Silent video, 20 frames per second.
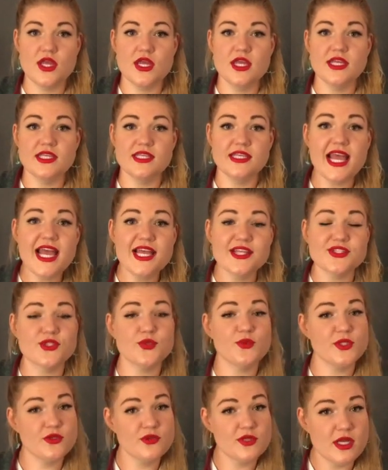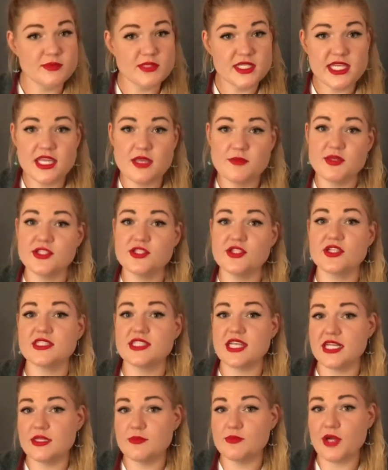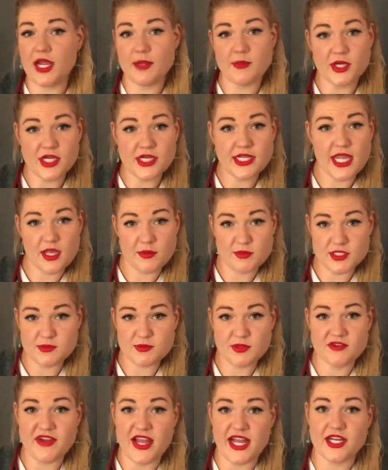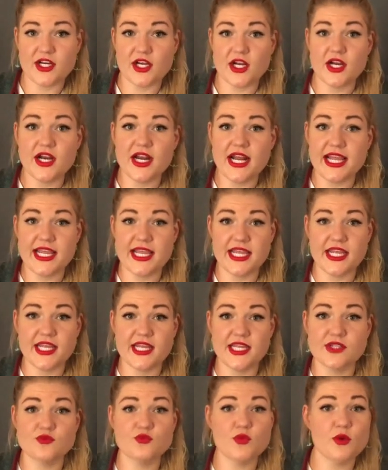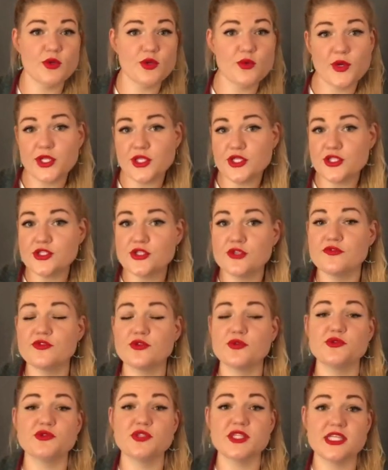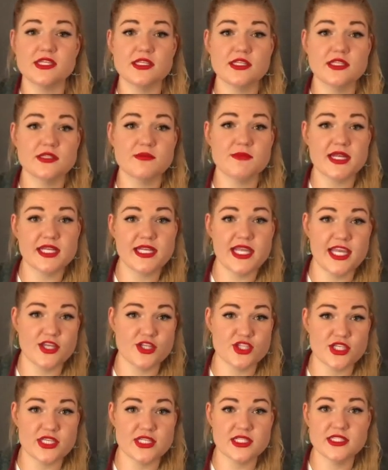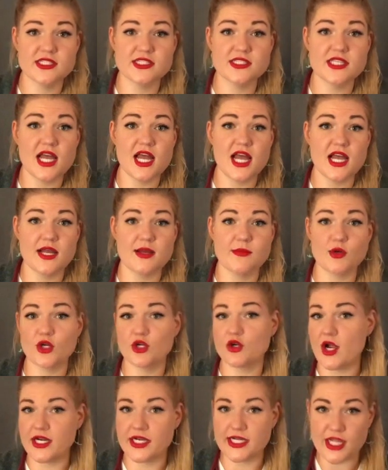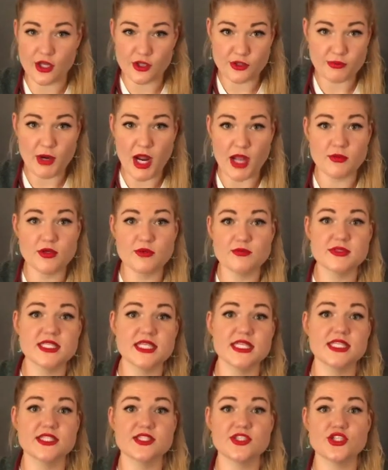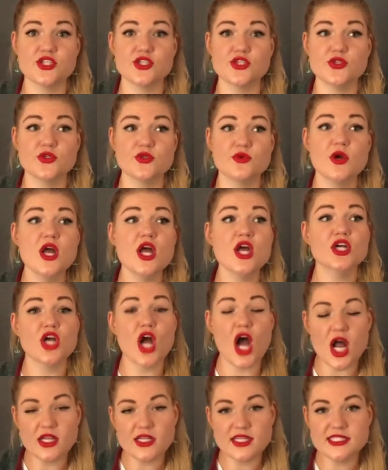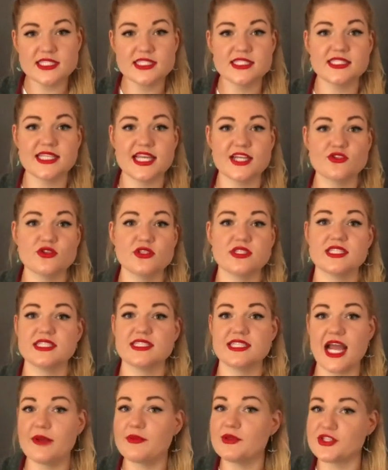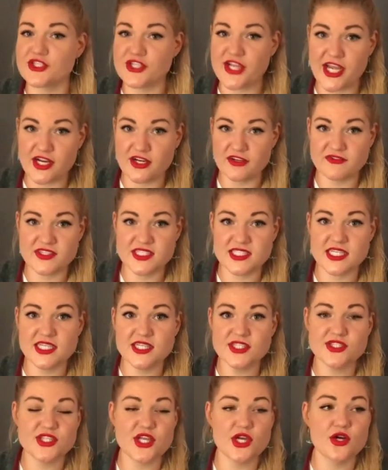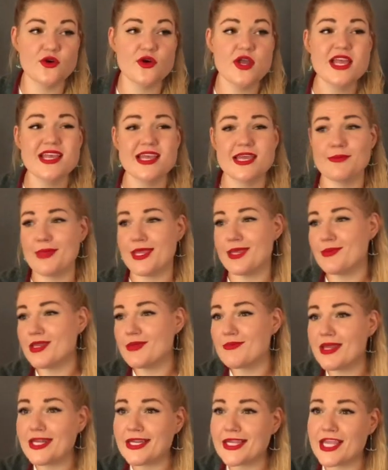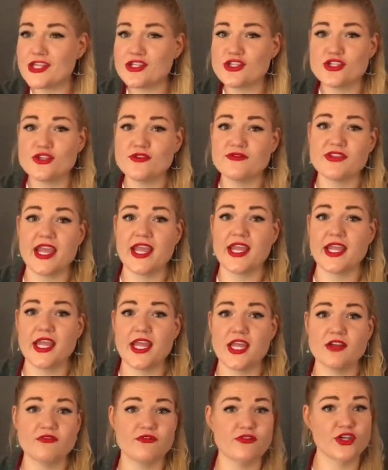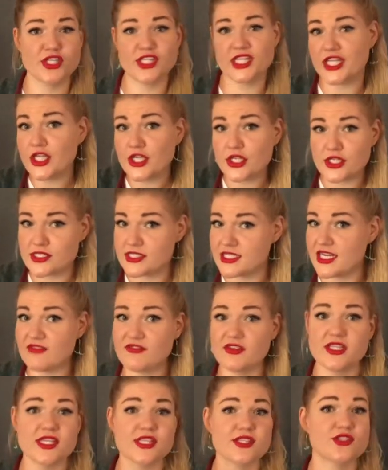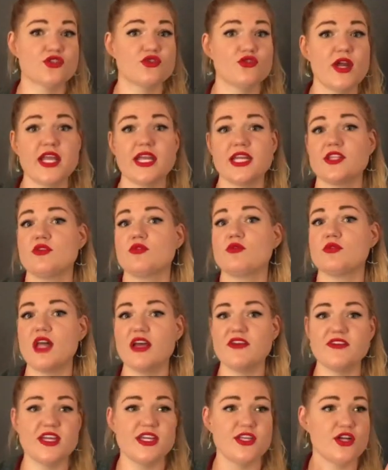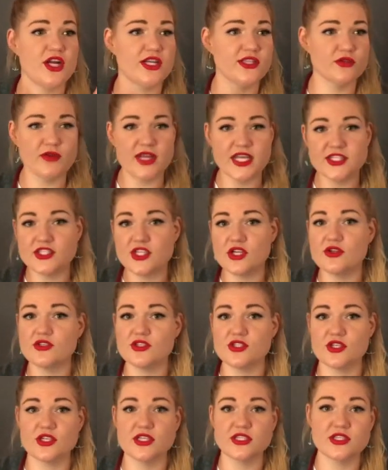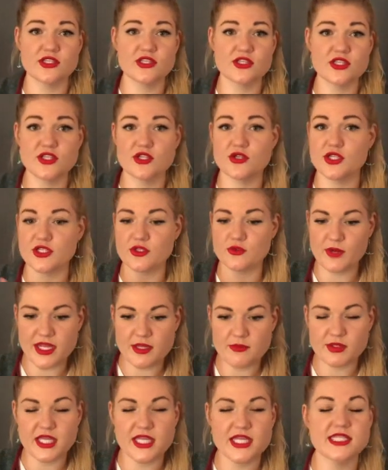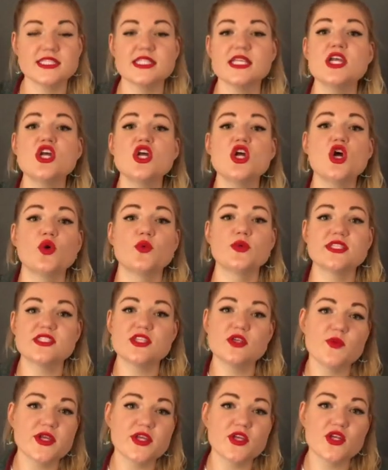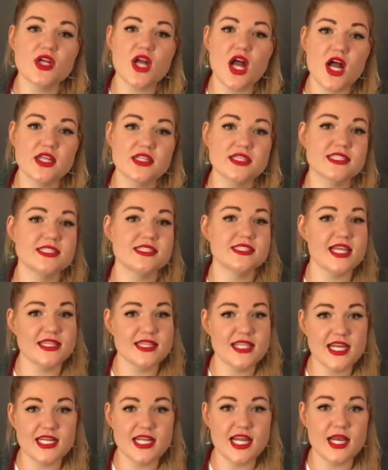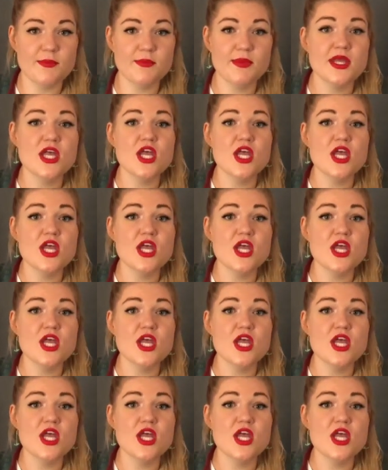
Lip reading: Yeah, so when you come to campus, you're assigned a primary campus provider, and what we want you to do for routine medications or chronic health problems is to call us and schedule an established care visit. So it may be a medication you've taken for years and everything's great and you love it, you're on the right dose, you're in the right place. We still want you to call us, set that up.